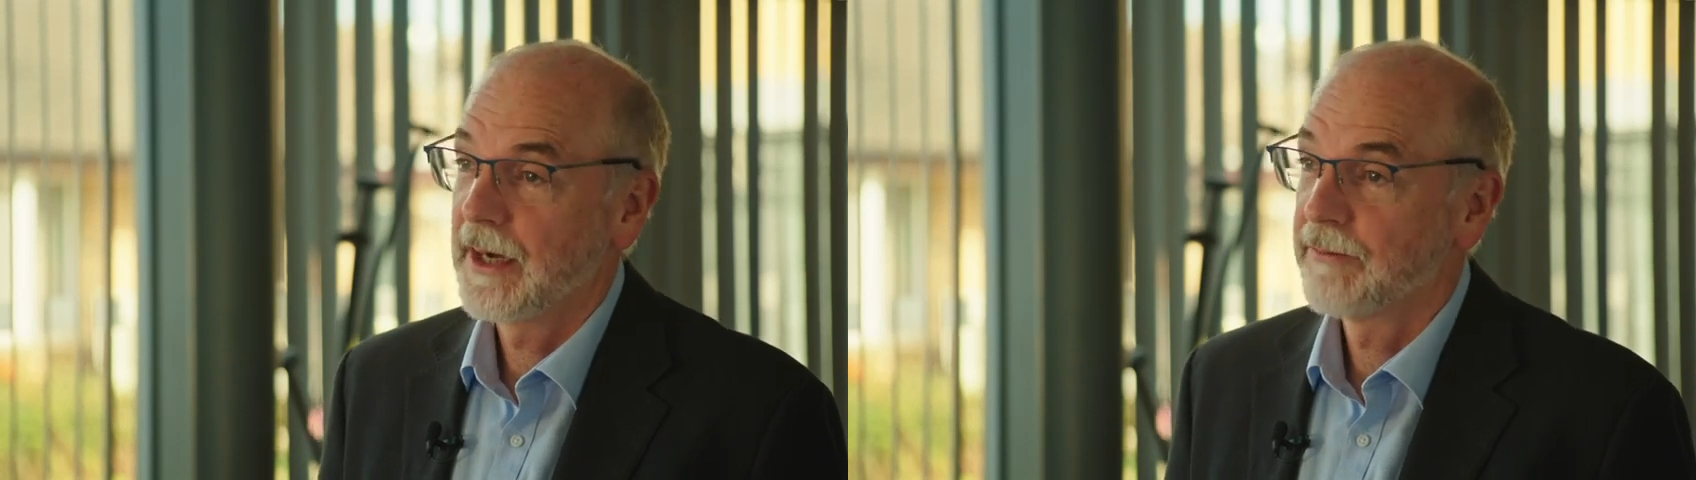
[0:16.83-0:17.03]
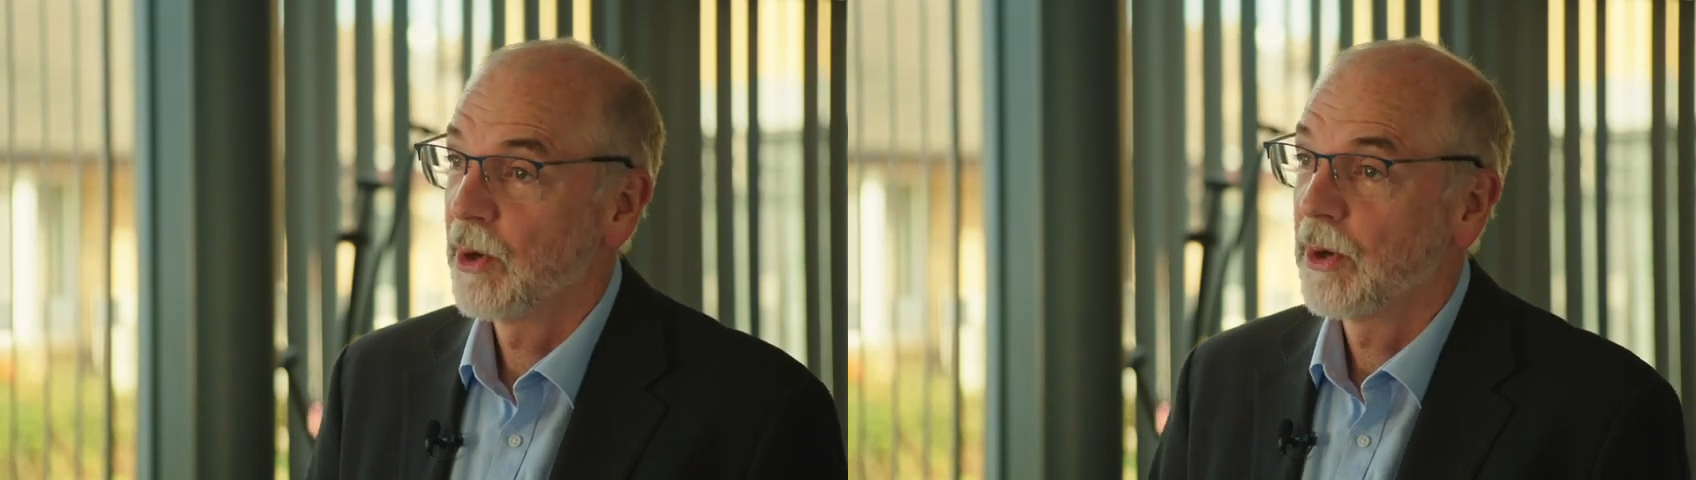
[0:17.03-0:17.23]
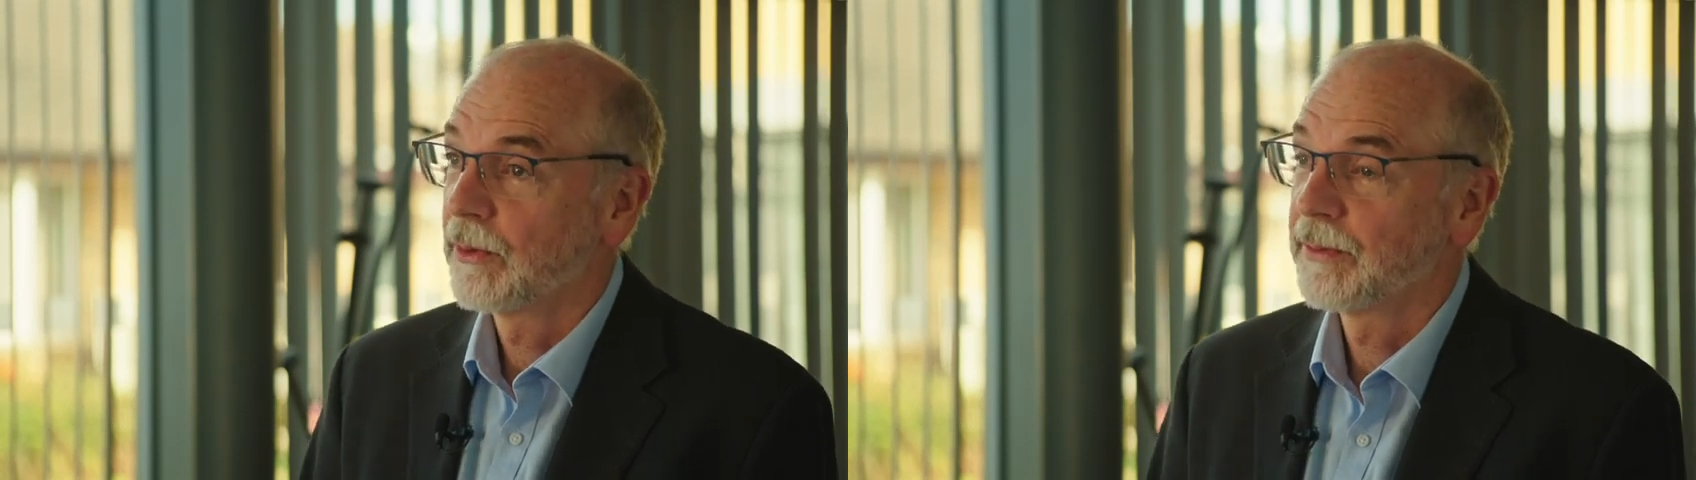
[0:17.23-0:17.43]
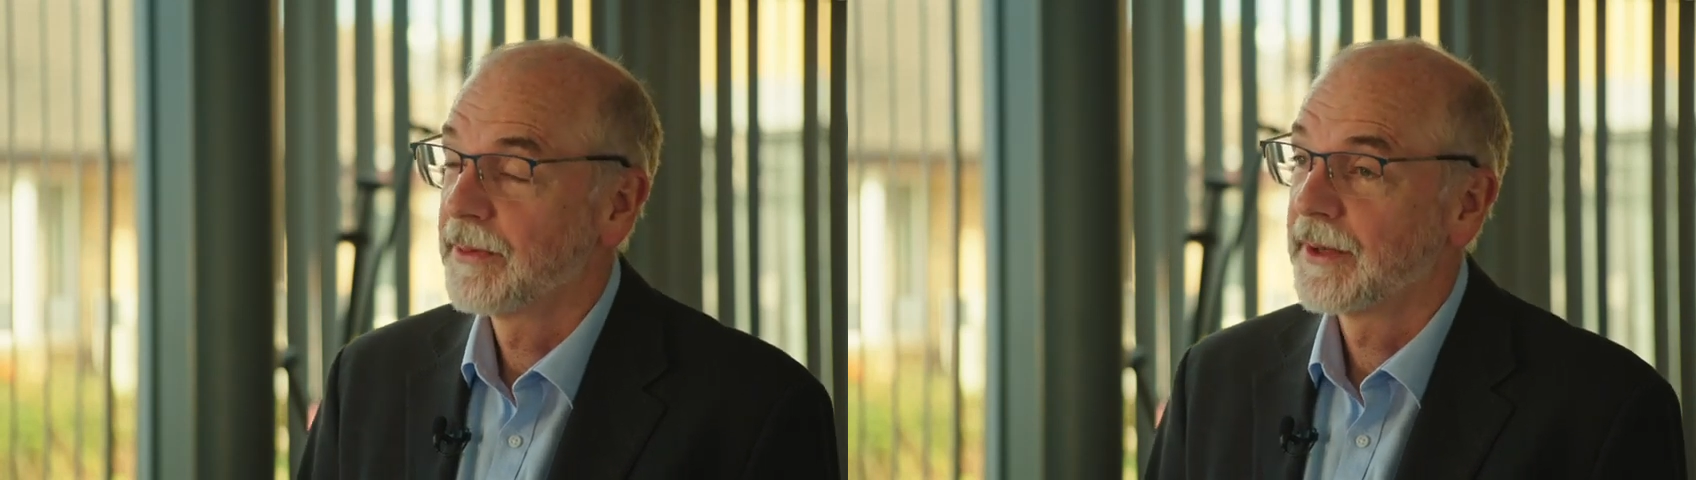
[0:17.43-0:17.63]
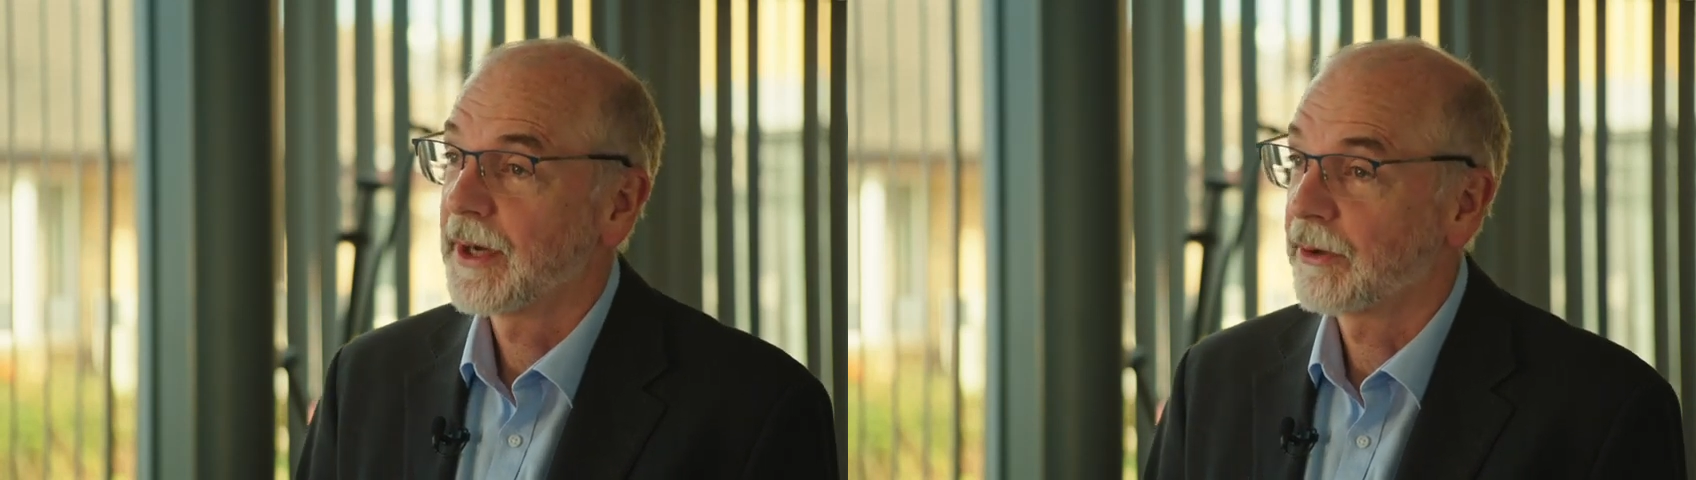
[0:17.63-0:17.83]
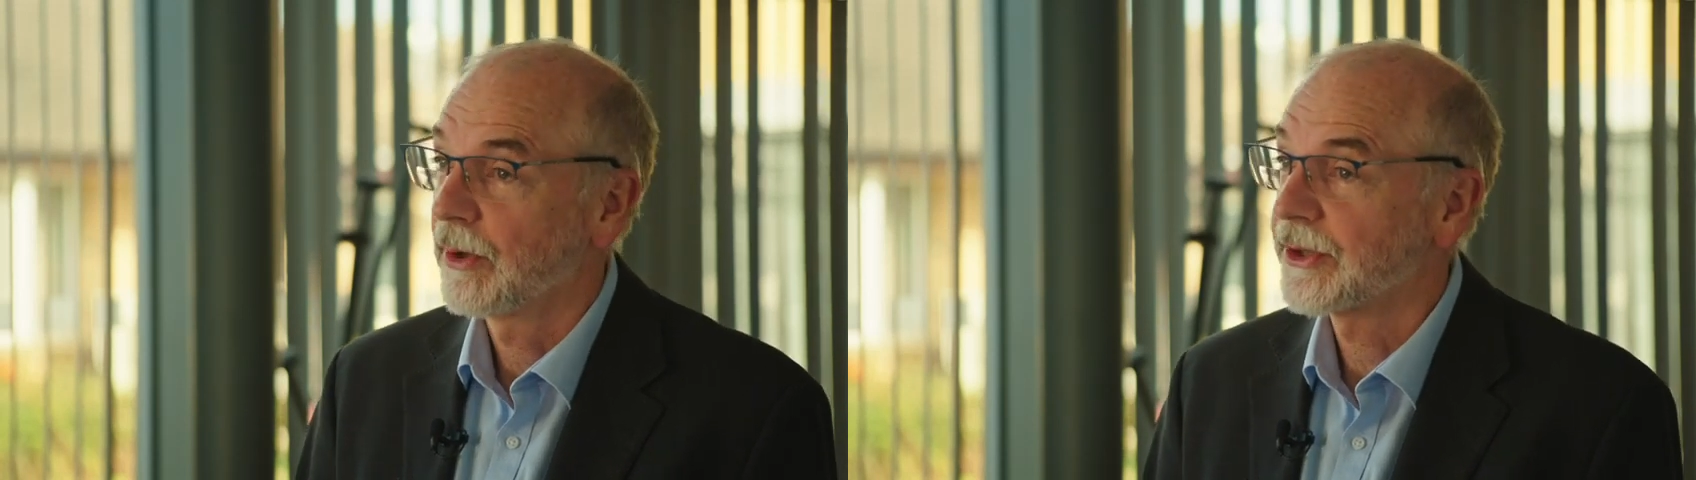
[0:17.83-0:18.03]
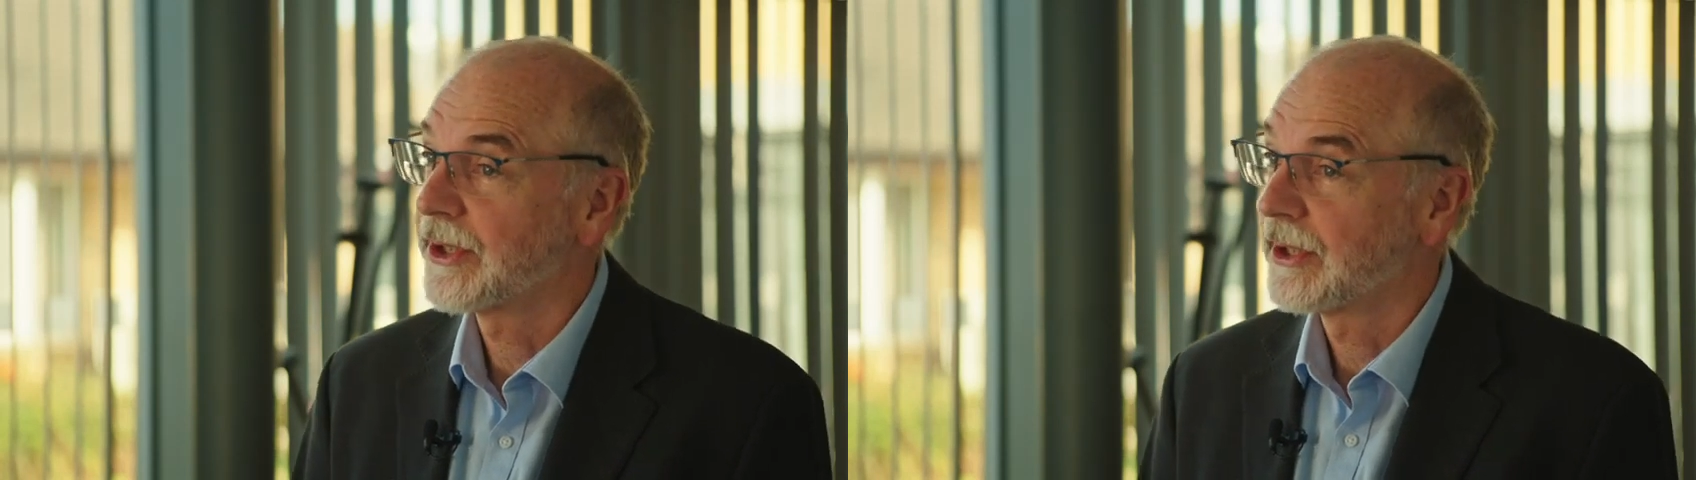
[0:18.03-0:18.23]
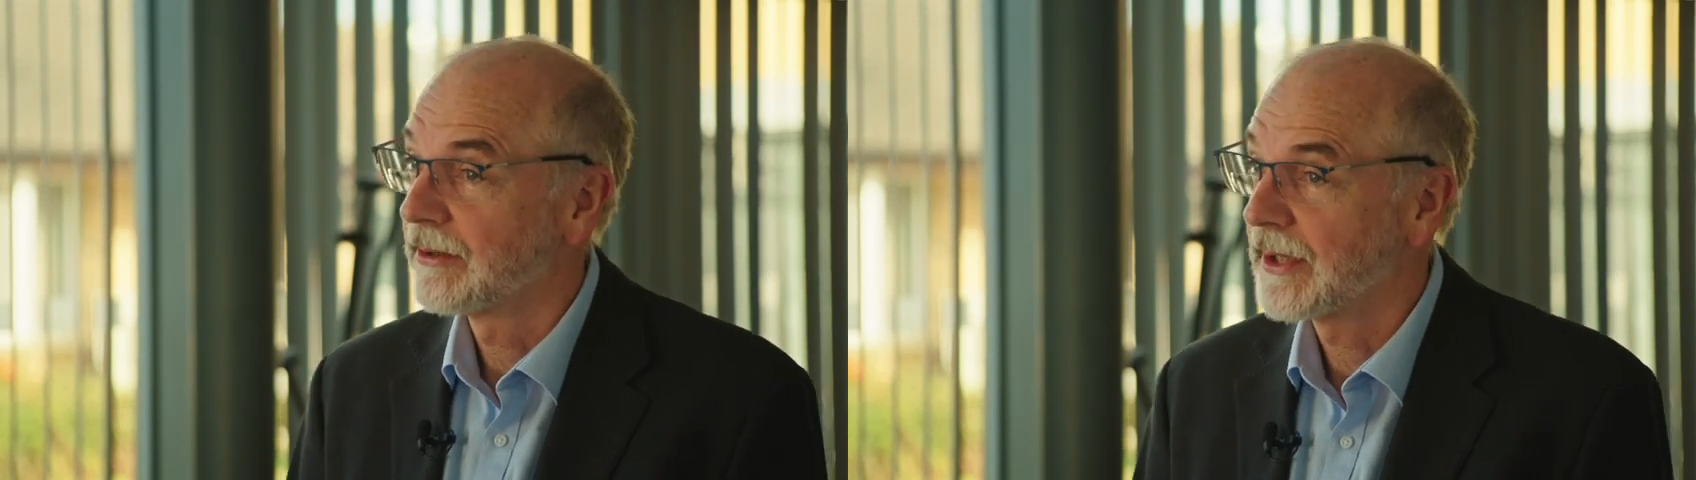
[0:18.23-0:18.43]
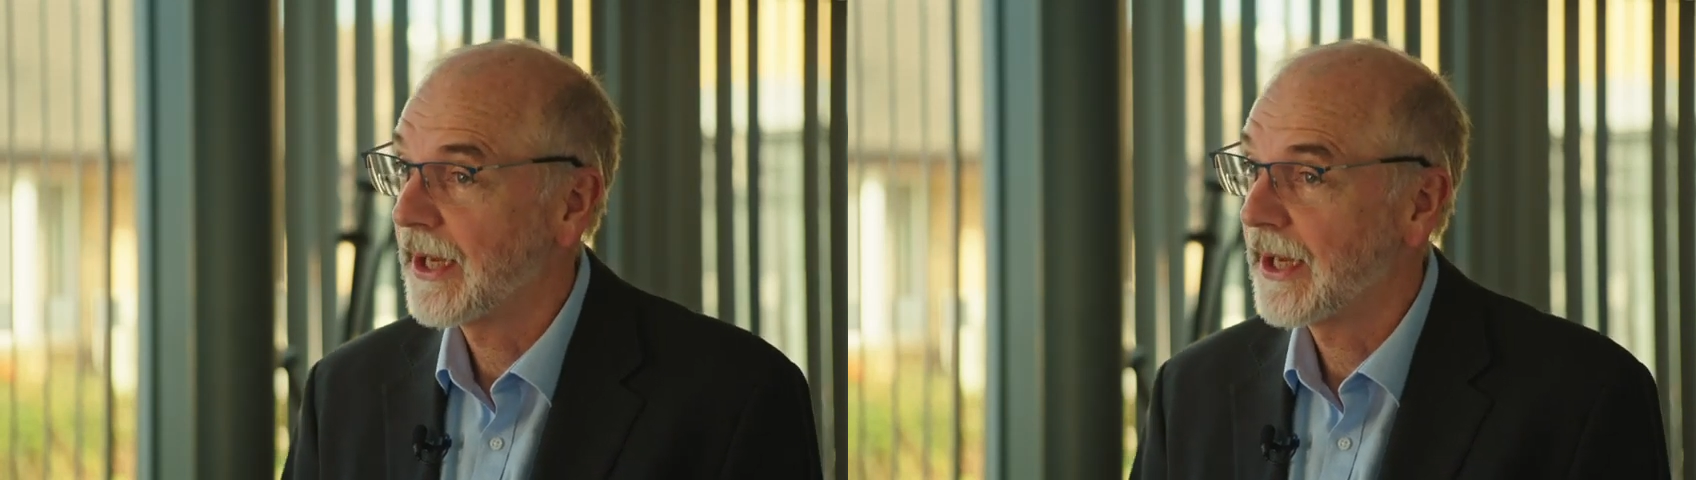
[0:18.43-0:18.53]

enroll across the